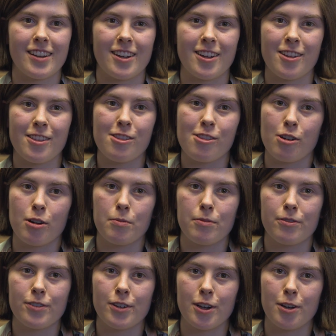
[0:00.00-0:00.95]
a
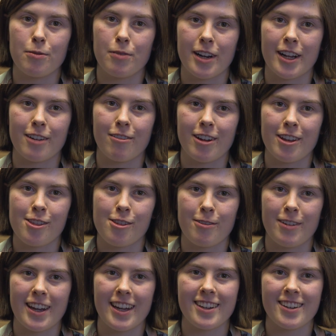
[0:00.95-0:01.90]
job for when I
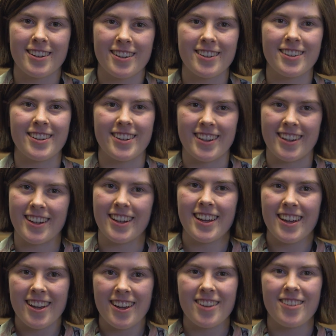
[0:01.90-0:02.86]
graduate on a
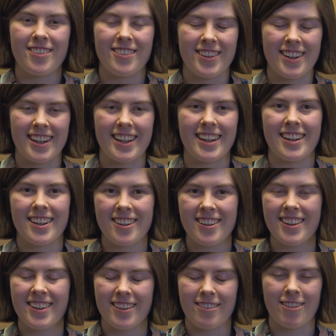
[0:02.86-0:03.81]
really
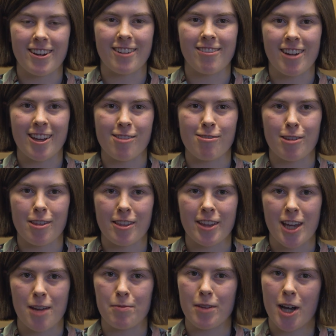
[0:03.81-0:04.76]
great graduate
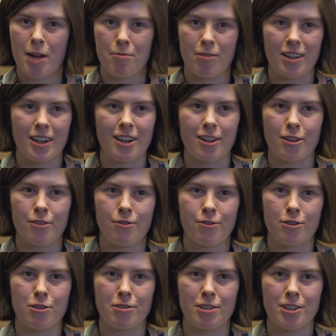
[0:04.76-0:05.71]
scheme that I'm really looking
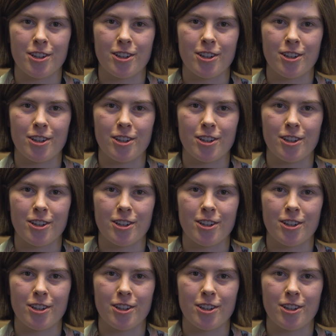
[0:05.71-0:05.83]
forward